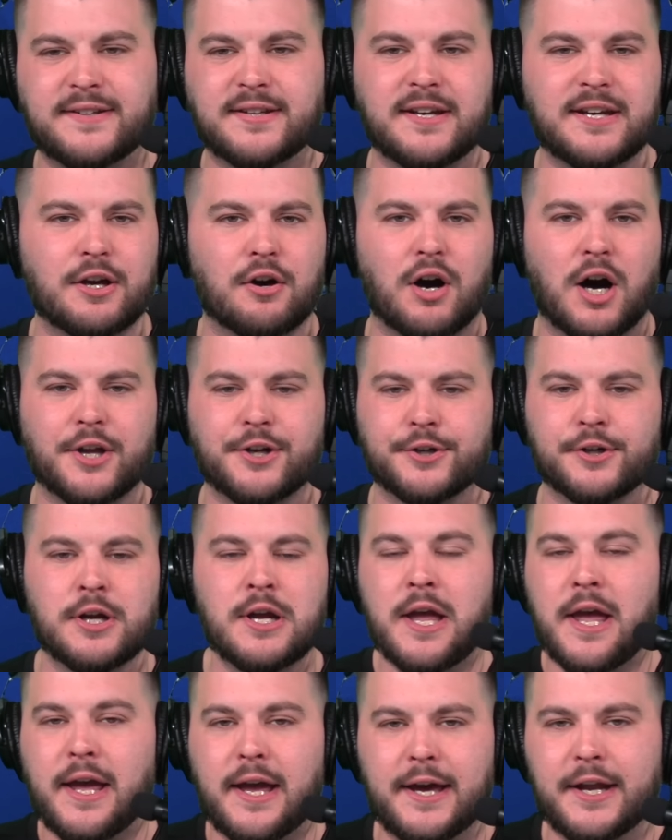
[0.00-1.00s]
Danielle Hunter
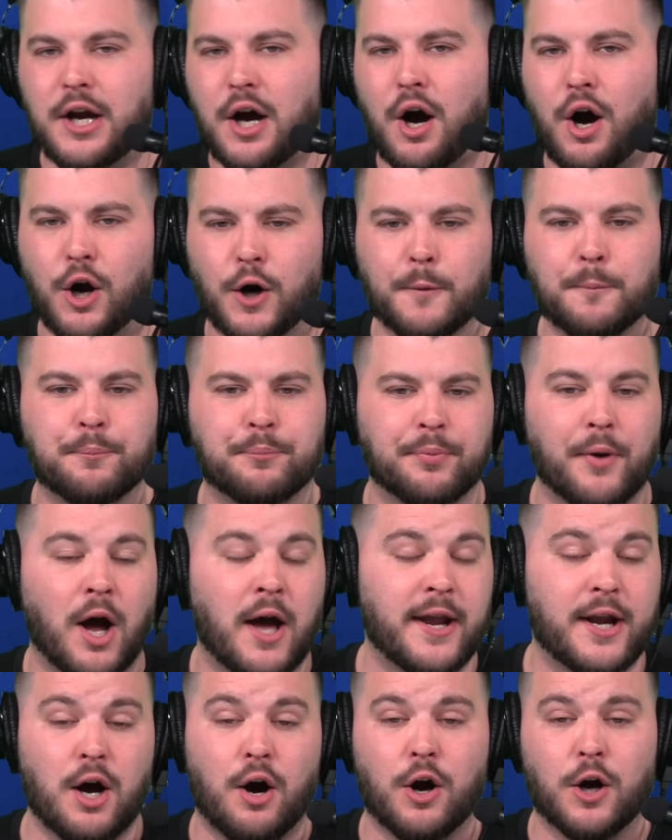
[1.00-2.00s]
in a
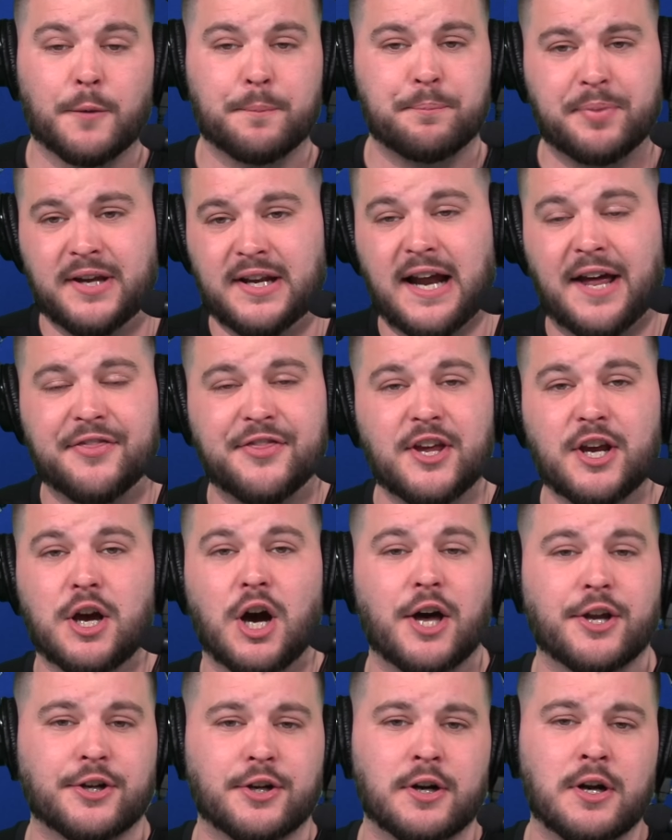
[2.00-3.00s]
heartbeat. I think
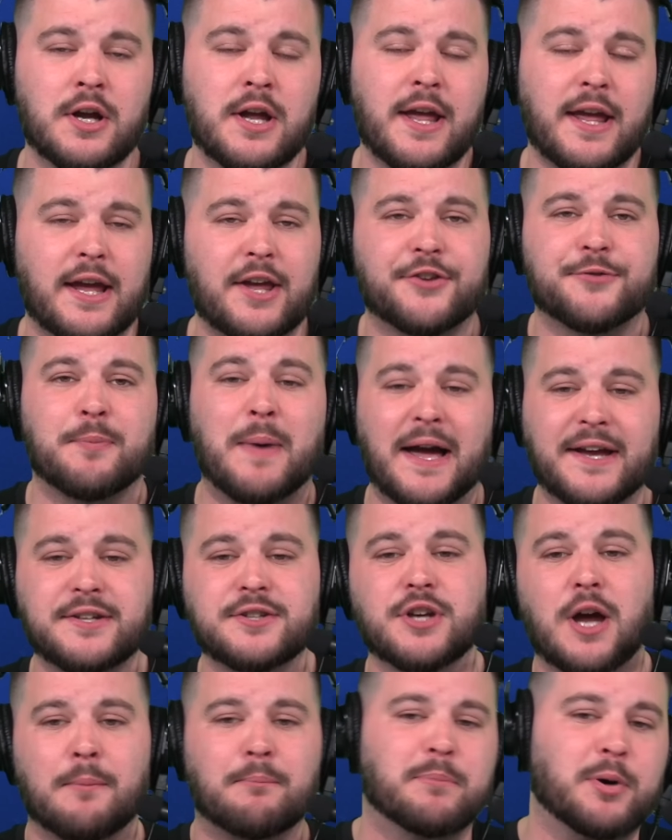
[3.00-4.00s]
Hunter is my
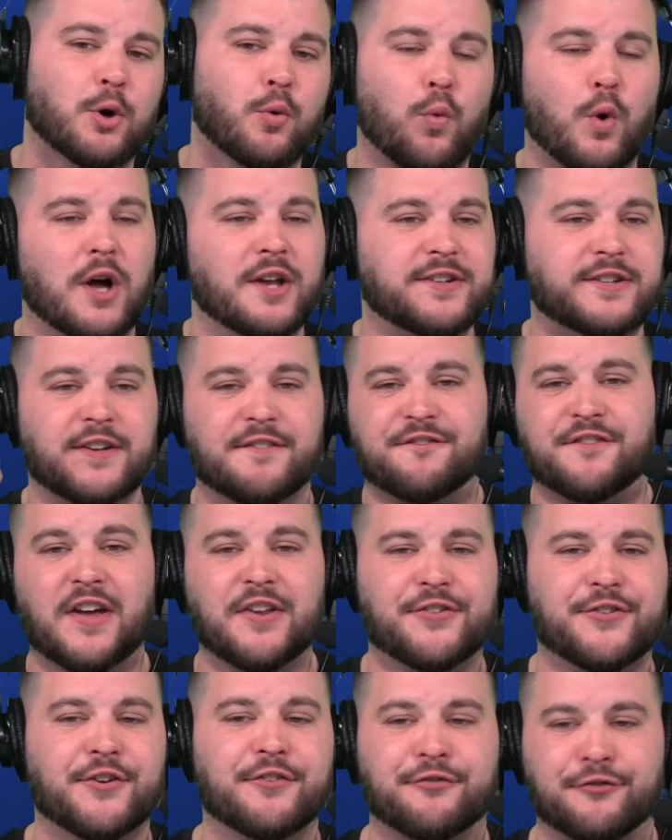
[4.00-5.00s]
number one
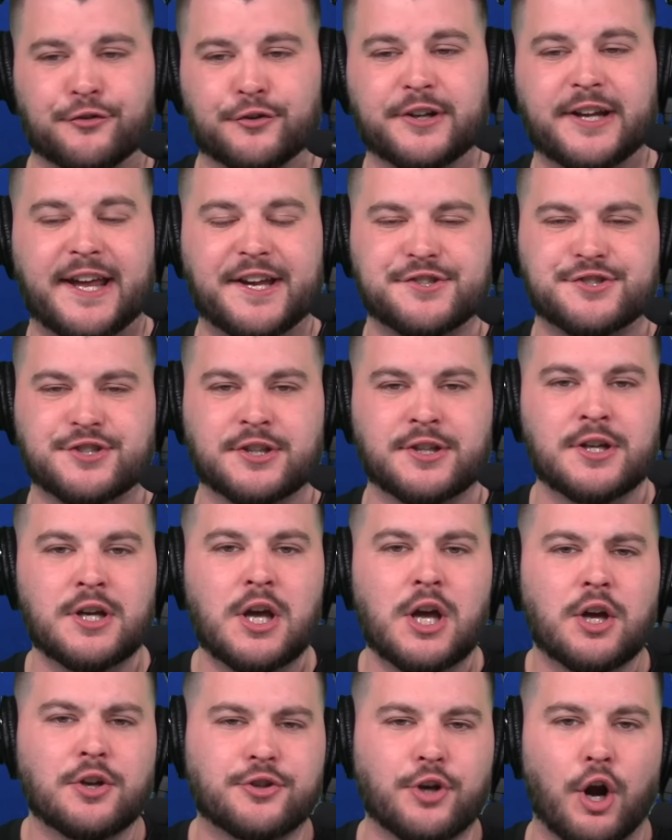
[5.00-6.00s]
defensive free agent
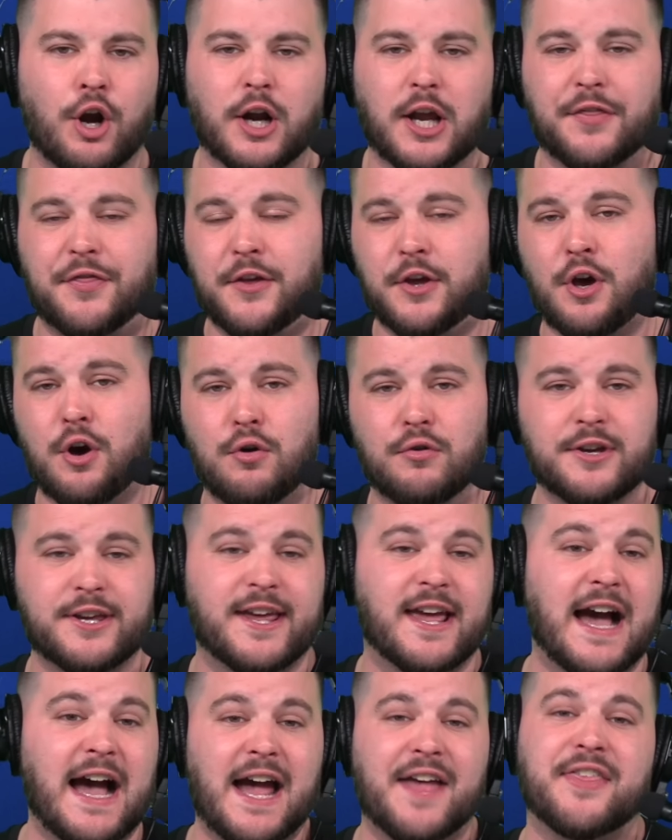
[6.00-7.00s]
target. The only
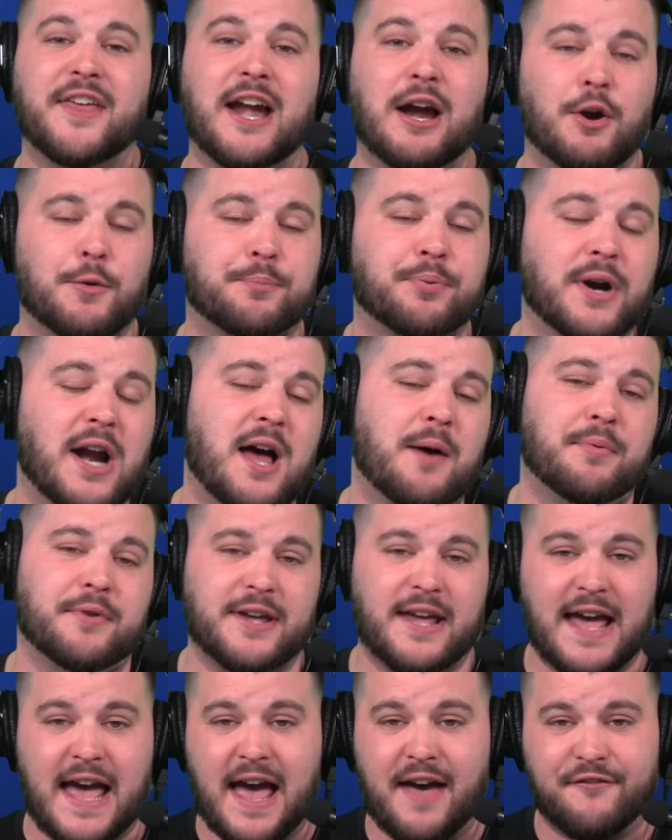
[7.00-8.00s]
guy that I would
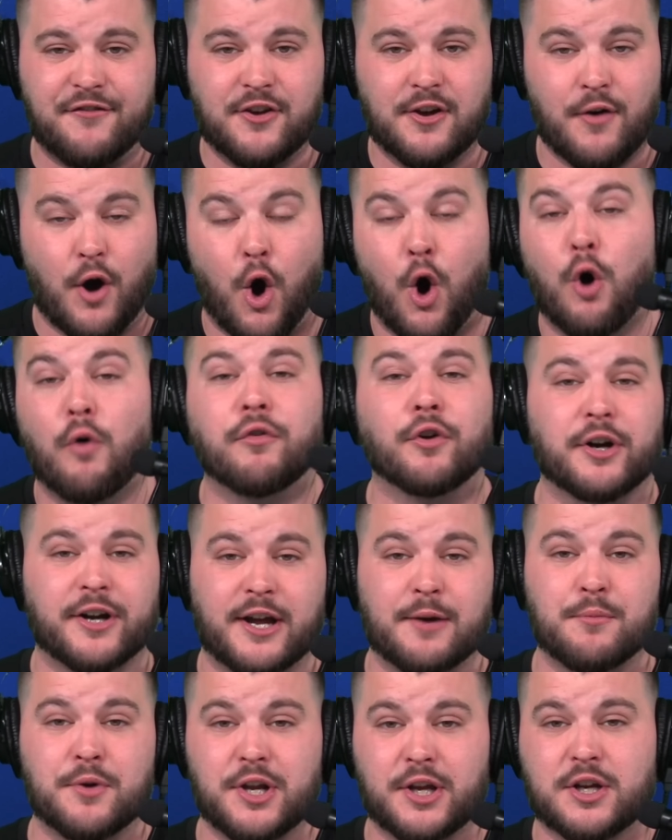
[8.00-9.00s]
probably have over
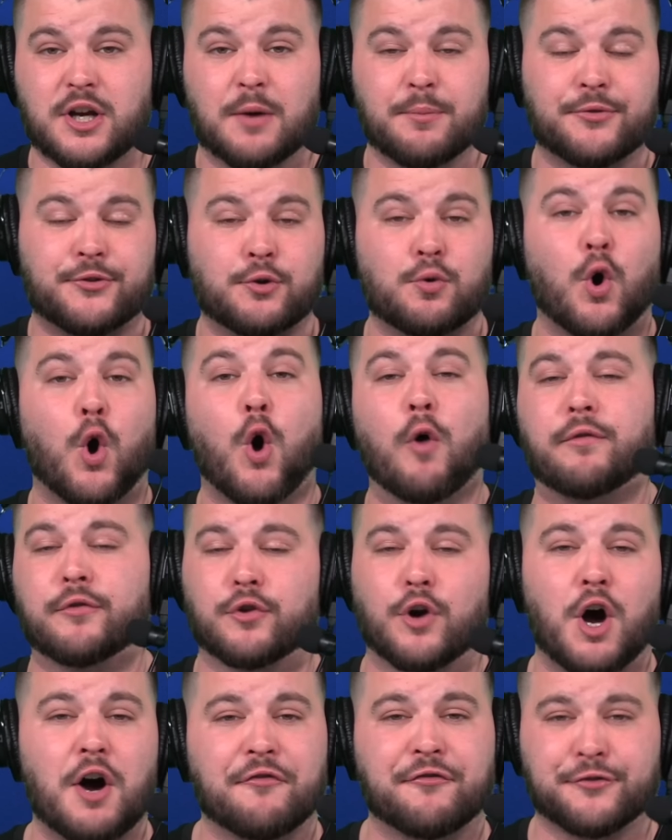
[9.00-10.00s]
him when it comes to
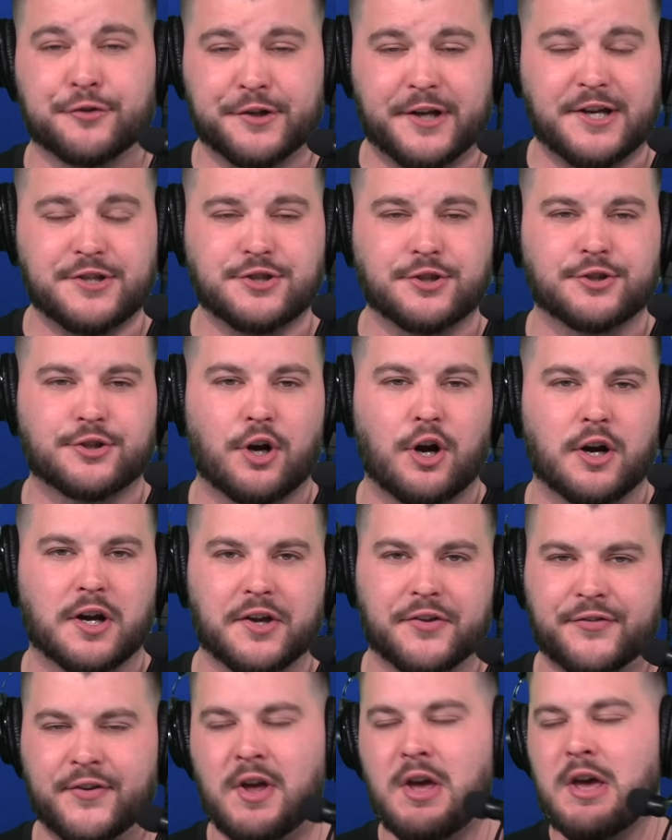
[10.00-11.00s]
overall free agent targets